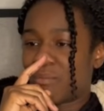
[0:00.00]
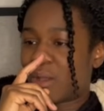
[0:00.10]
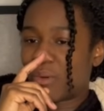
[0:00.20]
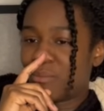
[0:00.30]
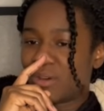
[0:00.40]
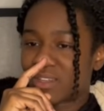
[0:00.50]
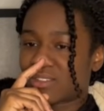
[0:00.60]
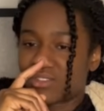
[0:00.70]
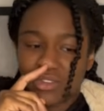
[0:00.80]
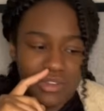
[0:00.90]
By one mark
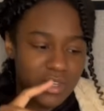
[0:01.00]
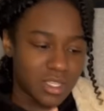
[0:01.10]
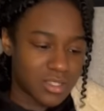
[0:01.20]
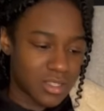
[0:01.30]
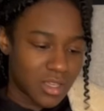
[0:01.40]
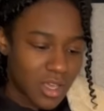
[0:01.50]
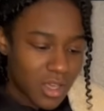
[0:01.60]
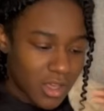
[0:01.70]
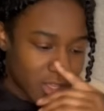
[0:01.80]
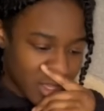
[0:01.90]
is so crazy.
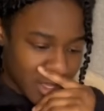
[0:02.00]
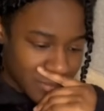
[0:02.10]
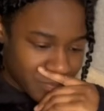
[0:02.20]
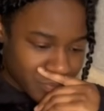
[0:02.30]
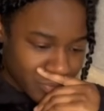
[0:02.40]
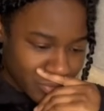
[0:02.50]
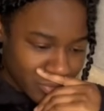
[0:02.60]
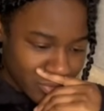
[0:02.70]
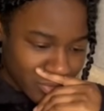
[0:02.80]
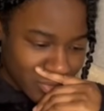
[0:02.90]
Okay.
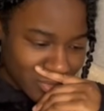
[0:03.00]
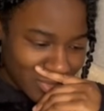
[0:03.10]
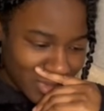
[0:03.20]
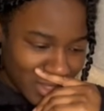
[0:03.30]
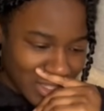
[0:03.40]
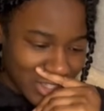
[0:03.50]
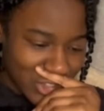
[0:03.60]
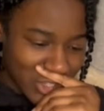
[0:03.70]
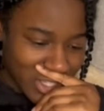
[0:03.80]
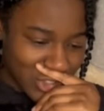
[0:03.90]

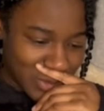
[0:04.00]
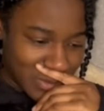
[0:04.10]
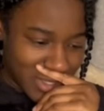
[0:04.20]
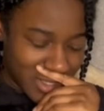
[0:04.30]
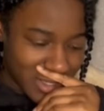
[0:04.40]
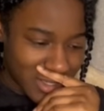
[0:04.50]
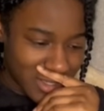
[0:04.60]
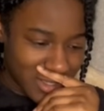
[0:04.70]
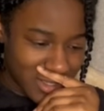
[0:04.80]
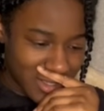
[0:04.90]
Let's check GBE.
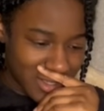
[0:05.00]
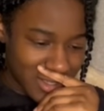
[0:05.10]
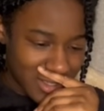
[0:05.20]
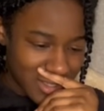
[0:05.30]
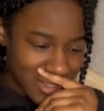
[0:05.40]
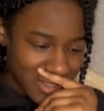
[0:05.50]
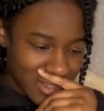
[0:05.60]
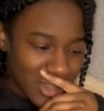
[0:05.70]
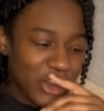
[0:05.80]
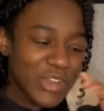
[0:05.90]

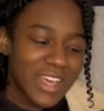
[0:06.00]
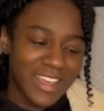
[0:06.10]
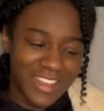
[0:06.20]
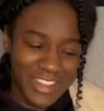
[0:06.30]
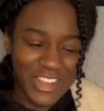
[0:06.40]
Okay.